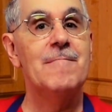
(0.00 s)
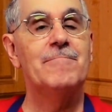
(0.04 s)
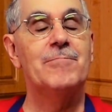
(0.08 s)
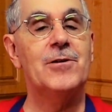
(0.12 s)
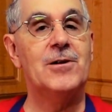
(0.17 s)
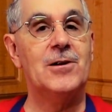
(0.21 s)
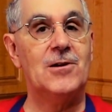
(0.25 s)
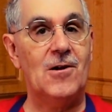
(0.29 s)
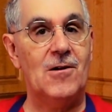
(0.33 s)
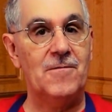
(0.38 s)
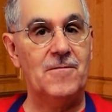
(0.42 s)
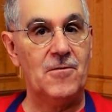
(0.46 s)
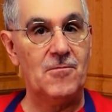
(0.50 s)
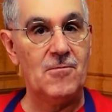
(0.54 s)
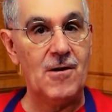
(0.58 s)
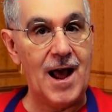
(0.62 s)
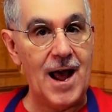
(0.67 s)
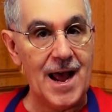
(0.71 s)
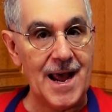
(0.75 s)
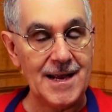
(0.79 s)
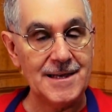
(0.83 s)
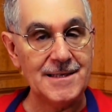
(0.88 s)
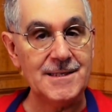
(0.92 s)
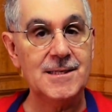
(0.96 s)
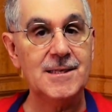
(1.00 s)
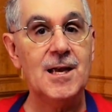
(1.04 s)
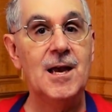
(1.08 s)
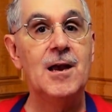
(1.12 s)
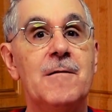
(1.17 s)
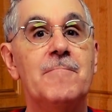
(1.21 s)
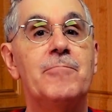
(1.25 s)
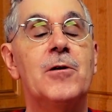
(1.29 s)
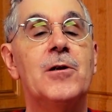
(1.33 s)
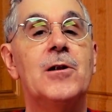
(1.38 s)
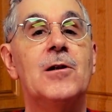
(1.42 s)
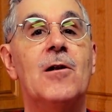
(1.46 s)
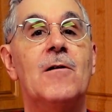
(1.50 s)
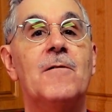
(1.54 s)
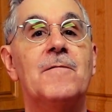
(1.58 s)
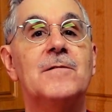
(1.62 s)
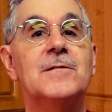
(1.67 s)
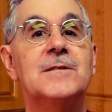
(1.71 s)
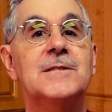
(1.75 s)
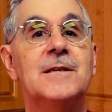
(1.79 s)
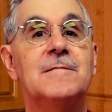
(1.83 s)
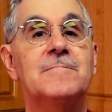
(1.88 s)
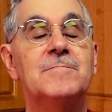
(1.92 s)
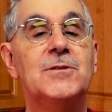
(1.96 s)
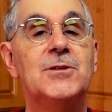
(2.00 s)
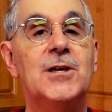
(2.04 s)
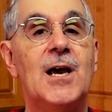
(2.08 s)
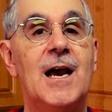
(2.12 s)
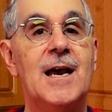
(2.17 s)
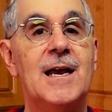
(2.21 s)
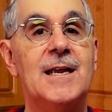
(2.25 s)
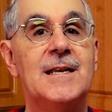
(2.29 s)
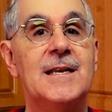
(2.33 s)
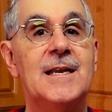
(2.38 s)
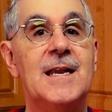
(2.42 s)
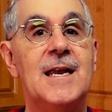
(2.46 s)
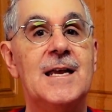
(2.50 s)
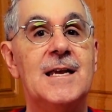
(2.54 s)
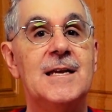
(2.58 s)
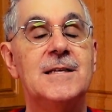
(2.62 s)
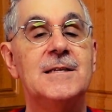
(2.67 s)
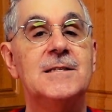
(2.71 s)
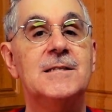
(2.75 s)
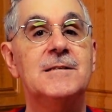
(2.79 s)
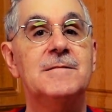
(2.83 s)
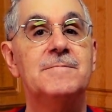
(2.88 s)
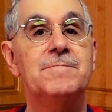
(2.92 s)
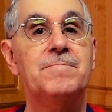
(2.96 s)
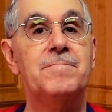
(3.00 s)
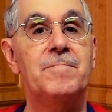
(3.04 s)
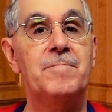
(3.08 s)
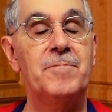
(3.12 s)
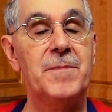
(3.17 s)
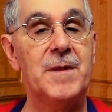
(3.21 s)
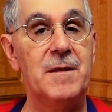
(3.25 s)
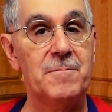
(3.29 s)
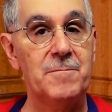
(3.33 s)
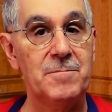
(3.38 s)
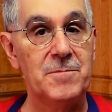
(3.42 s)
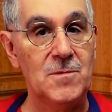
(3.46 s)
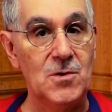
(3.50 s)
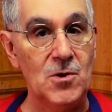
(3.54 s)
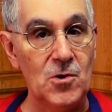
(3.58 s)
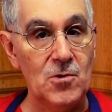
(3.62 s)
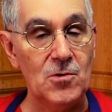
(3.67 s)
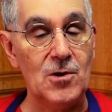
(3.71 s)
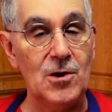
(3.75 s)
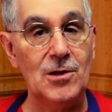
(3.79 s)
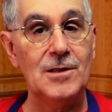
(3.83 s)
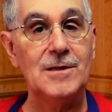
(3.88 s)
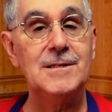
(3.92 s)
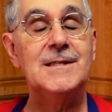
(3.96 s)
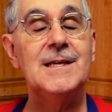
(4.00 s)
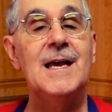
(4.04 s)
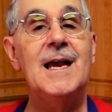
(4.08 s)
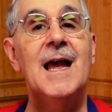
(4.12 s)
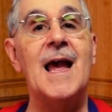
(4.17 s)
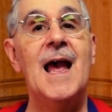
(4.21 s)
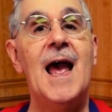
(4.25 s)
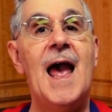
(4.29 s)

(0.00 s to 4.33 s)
put it over rice, put it over some Chinese noodles,